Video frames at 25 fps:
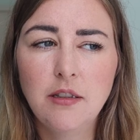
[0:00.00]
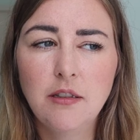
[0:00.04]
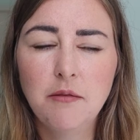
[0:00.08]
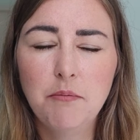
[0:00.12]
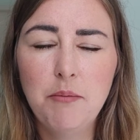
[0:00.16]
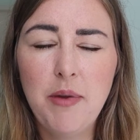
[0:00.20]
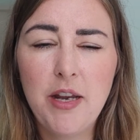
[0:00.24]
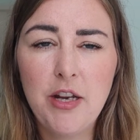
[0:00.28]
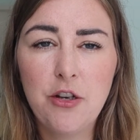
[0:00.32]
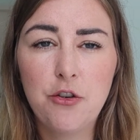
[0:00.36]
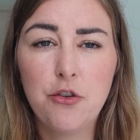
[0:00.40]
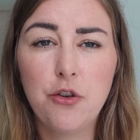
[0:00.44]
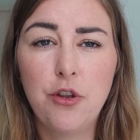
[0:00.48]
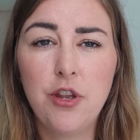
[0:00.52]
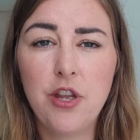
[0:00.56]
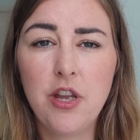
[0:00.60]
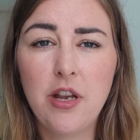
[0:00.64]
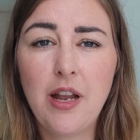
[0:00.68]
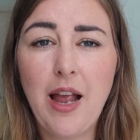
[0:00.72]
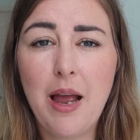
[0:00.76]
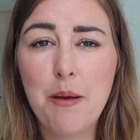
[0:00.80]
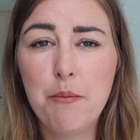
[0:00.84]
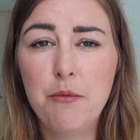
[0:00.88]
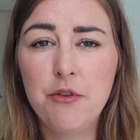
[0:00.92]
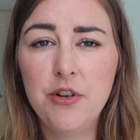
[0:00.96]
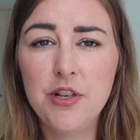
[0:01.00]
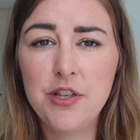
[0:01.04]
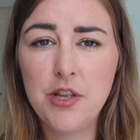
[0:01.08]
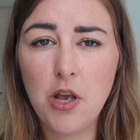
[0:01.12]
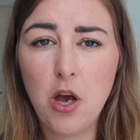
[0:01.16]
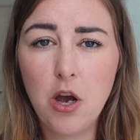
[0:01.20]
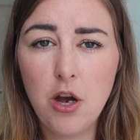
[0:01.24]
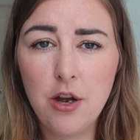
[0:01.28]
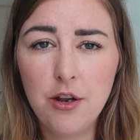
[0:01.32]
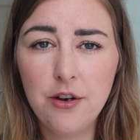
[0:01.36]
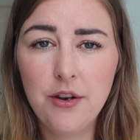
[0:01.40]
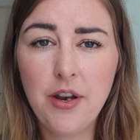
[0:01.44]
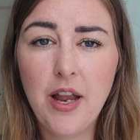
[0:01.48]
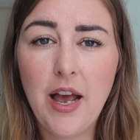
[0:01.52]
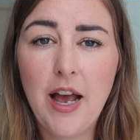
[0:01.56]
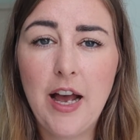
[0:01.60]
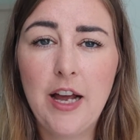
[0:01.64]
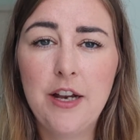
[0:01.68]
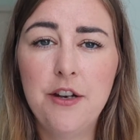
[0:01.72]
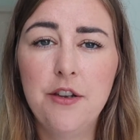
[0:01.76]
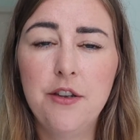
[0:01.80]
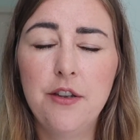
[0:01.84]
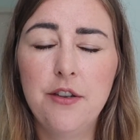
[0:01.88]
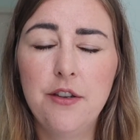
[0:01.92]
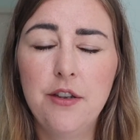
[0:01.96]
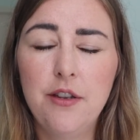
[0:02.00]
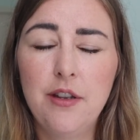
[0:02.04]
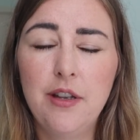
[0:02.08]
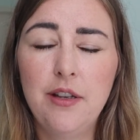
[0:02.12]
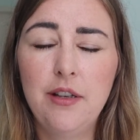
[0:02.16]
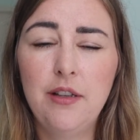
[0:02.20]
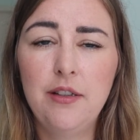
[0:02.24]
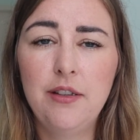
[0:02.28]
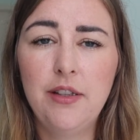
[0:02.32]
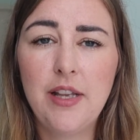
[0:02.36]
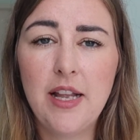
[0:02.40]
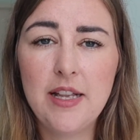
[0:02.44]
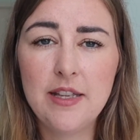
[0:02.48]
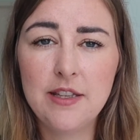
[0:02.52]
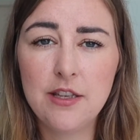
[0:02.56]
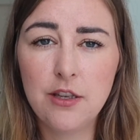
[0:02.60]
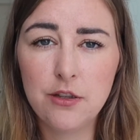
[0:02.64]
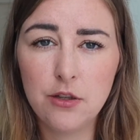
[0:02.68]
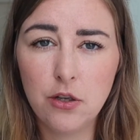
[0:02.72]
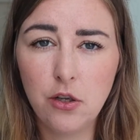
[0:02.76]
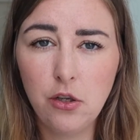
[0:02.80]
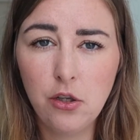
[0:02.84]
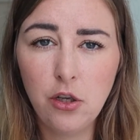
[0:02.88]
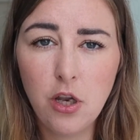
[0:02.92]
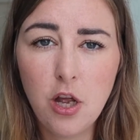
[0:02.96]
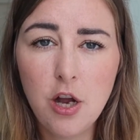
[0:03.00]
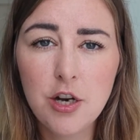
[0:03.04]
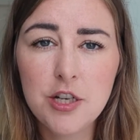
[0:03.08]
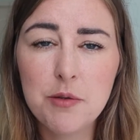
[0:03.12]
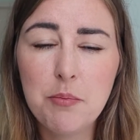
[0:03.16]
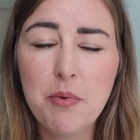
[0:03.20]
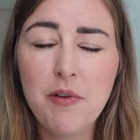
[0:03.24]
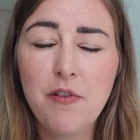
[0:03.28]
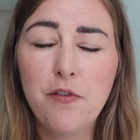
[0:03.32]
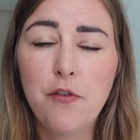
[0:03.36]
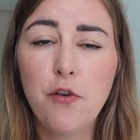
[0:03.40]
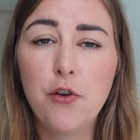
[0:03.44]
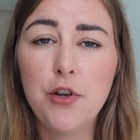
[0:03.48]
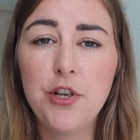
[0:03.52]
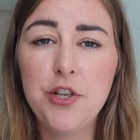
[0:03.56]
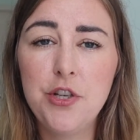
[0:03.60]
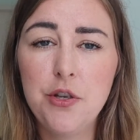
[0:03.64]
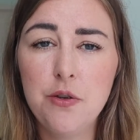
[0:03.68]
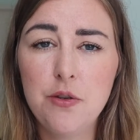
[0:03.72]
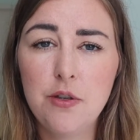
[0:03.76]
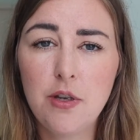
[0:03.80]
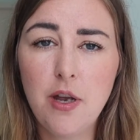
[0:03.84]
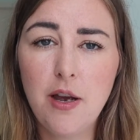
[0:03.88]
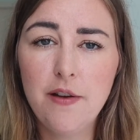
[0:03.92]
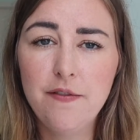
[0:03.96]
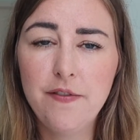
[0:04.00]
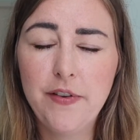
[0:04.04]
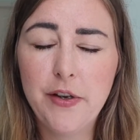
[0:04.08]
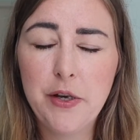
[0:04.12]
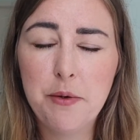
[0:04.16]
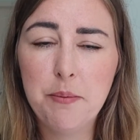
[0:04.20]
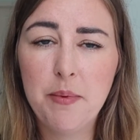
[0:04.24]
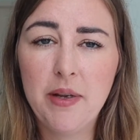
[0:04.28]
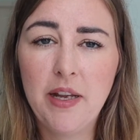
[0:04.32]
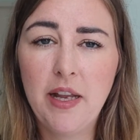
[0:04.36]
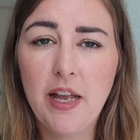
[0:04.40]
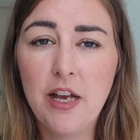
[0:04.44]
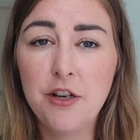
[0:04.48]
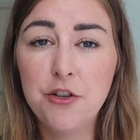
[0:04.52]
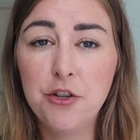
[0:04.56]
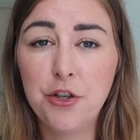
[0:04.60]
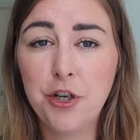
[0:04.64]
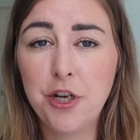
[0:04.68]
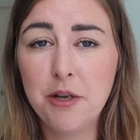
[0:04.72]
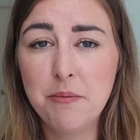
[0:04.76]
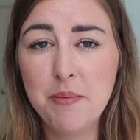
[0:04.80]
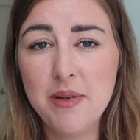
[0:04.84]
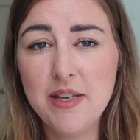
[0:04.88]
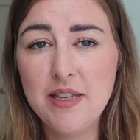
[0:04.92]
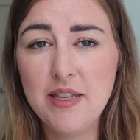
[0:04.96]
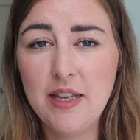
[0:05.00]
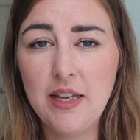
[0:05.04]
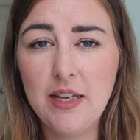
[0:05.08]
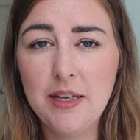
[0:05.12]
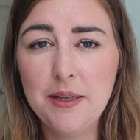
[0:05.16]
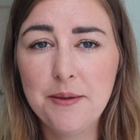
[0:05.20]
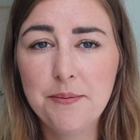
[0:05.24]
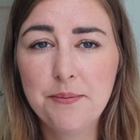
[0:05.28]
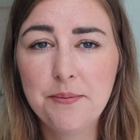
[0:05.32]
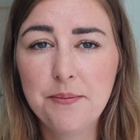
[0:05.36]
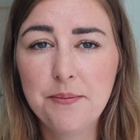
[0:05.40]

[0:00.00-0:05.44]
make sure that your camera is on and the lens is unlocked before you do start filming, else you're going to miss it.